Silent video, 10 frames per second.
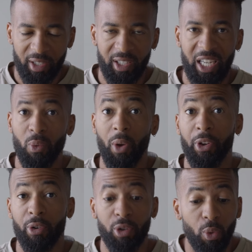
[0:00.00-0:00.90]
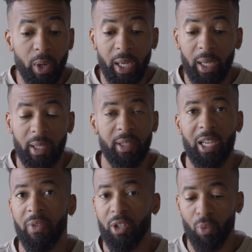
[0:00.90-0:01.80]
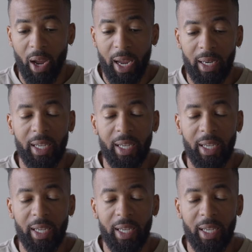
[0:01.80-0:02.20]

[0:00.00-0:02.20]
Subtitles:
see what they're doing, to see if it's right.